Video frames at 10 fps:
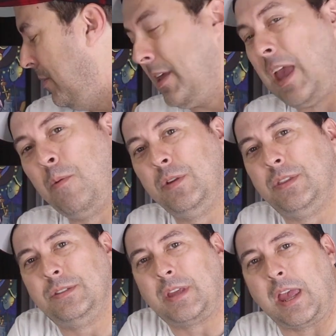that came
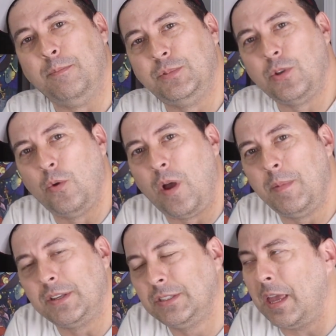with this game, so
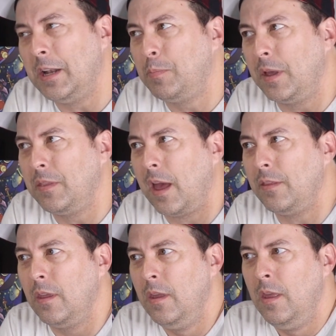I'm excited to play
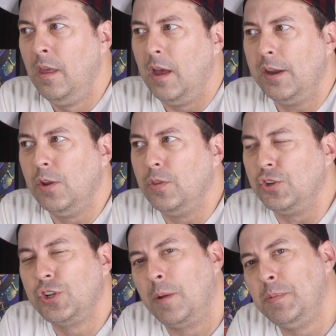that. I know that
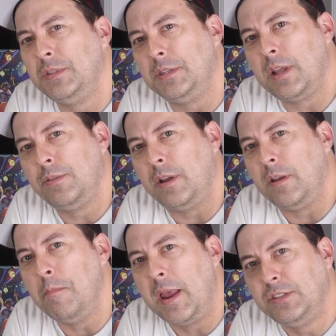Shut Up and Sit Down did
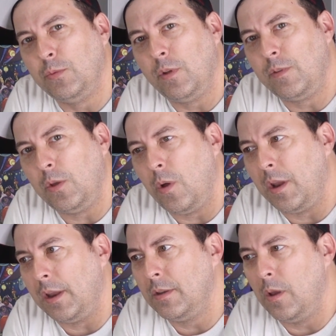an amazing review
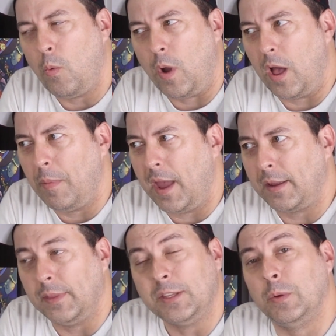on it a while
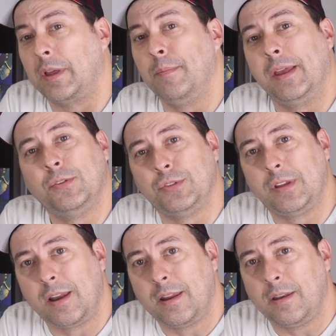back, and that's what got me
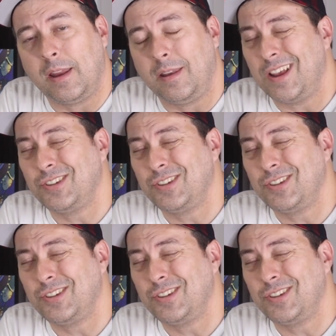interested in it and